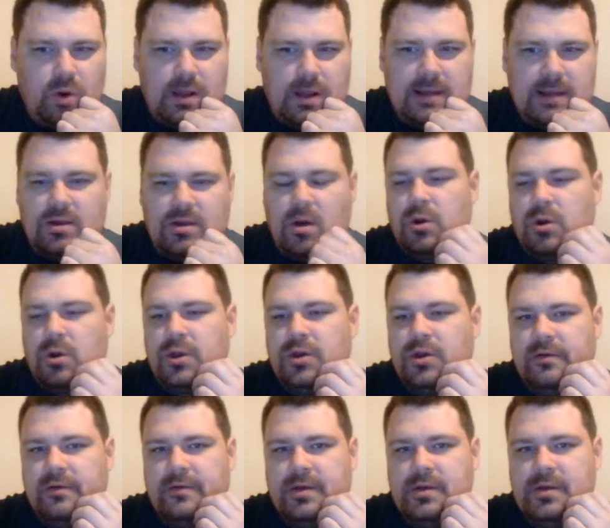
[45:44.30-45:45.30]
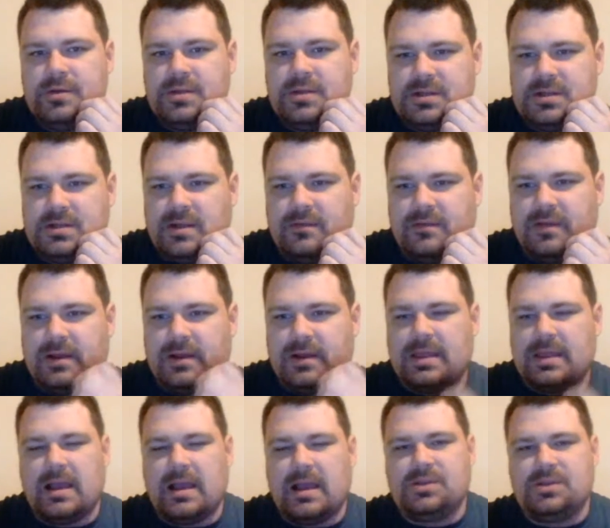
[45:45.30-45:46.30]
all good reviews and stuff like
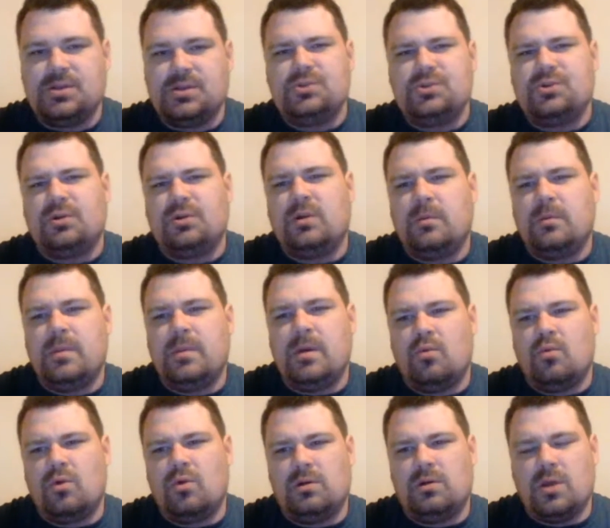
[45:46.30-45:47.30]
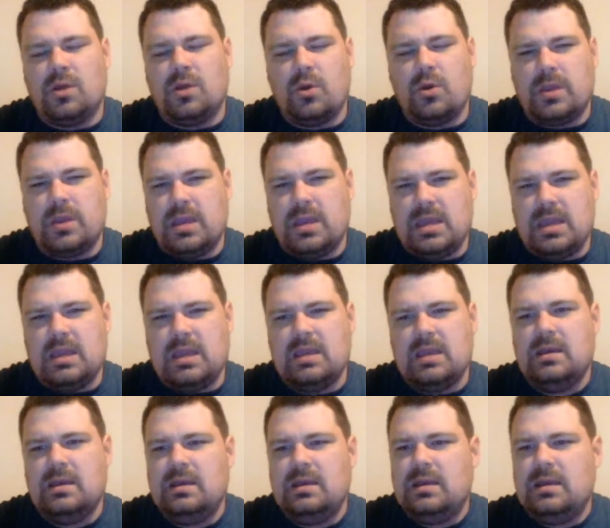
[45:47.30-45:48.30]
that, because those are a little bit more low key.
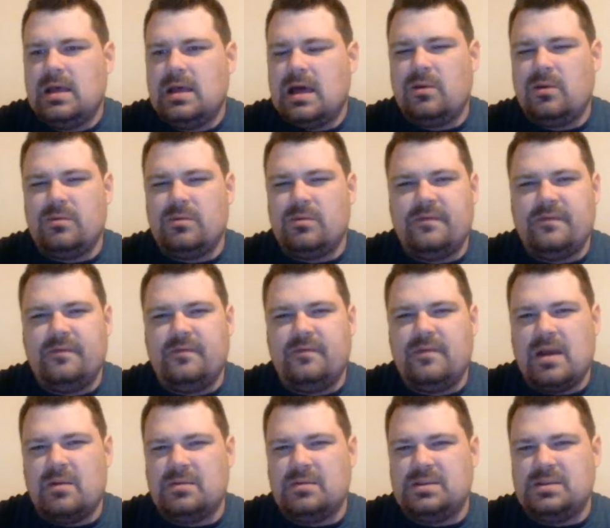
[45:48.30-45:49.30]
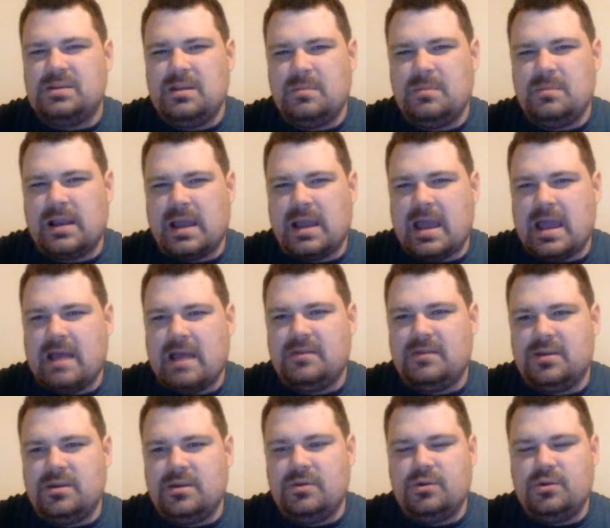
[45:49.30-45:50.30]
I don't seem like I have
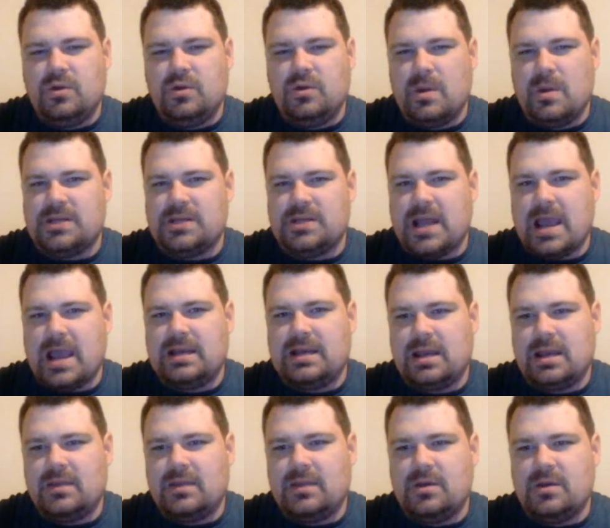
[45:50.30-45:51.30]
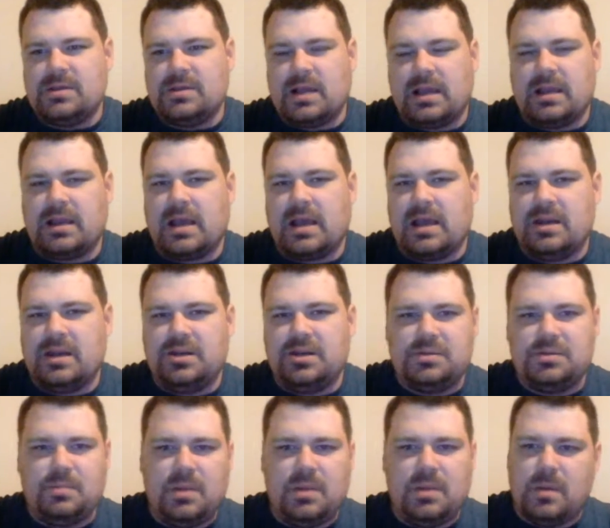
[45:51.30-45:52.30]
to do too much acting in those. I can kind of
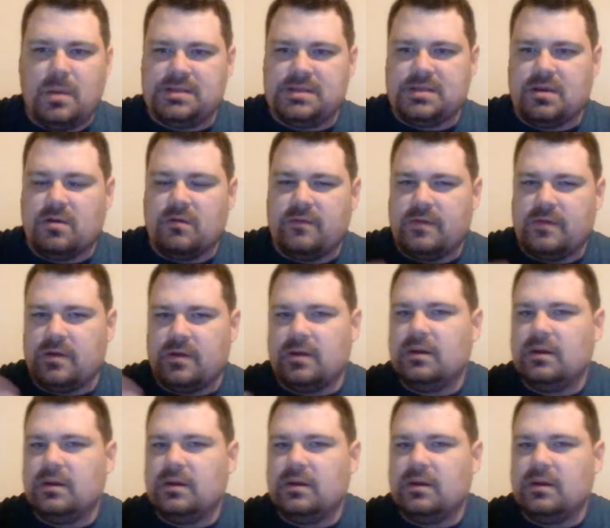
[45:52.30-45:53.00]
just be myself and,